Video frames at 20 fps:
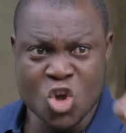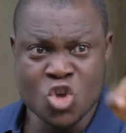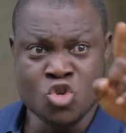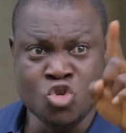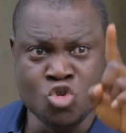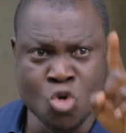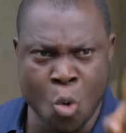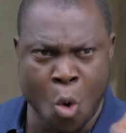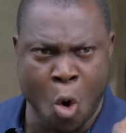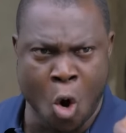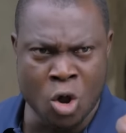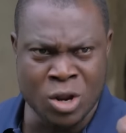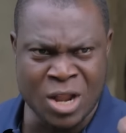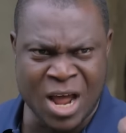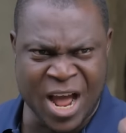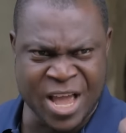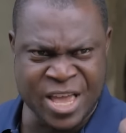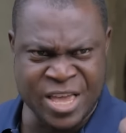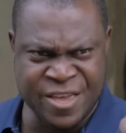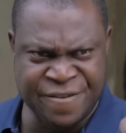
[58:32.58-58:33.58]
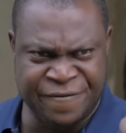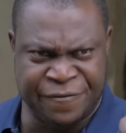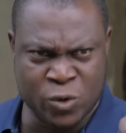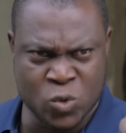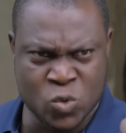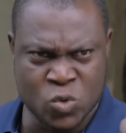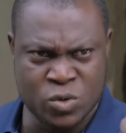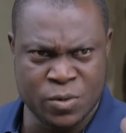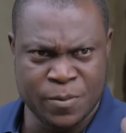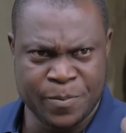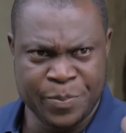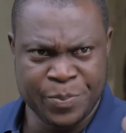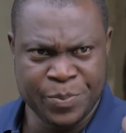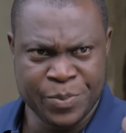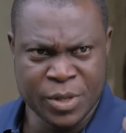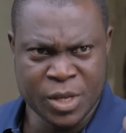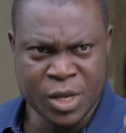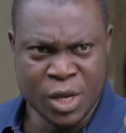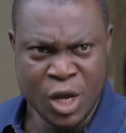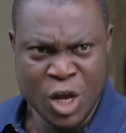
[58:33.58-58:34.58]
you all are evil.
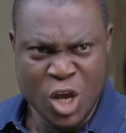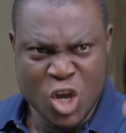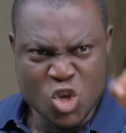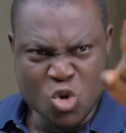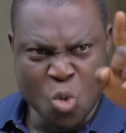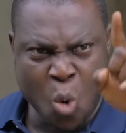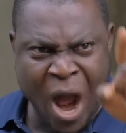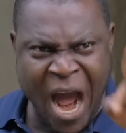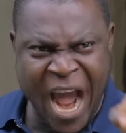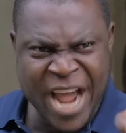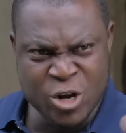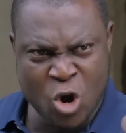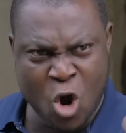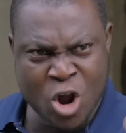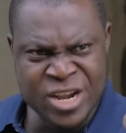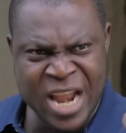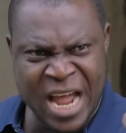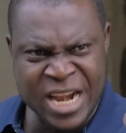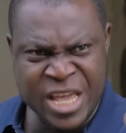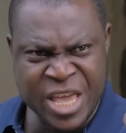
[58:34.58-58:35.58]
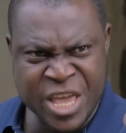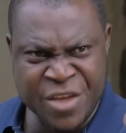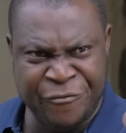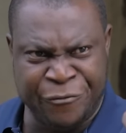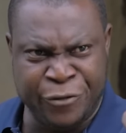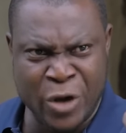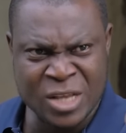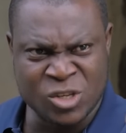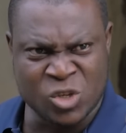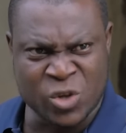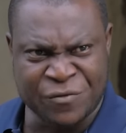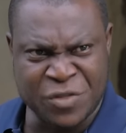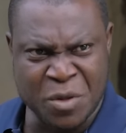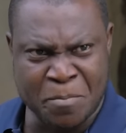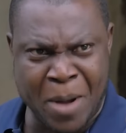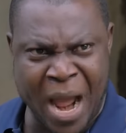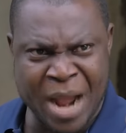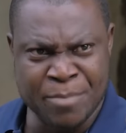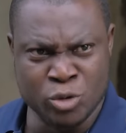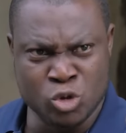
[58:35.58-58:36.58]
You hide under the influence of the
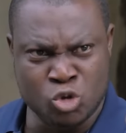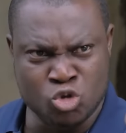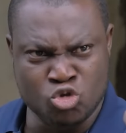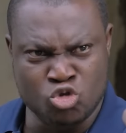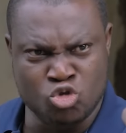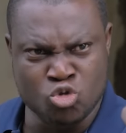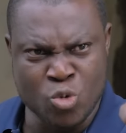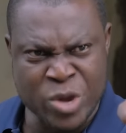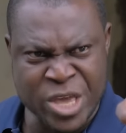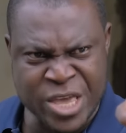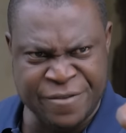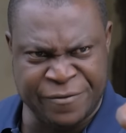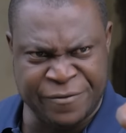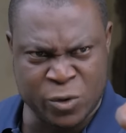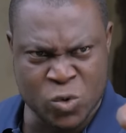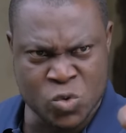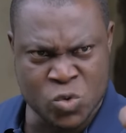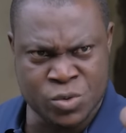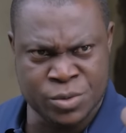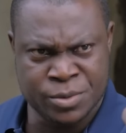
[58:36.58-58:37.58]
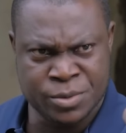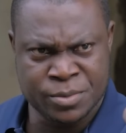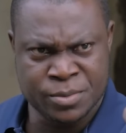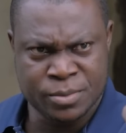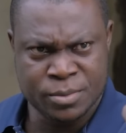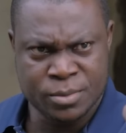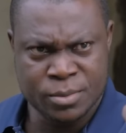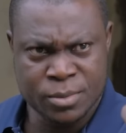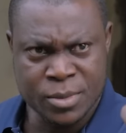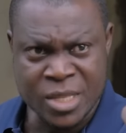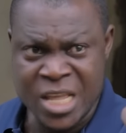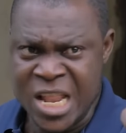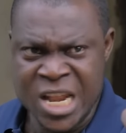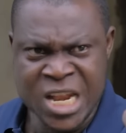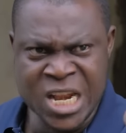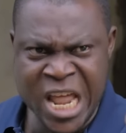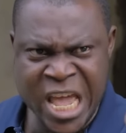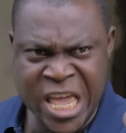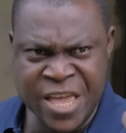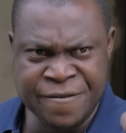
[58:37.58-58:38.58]
Bible to do evil.
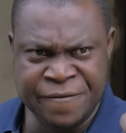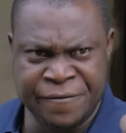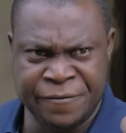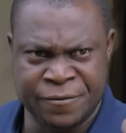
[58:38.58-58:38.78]
Leave.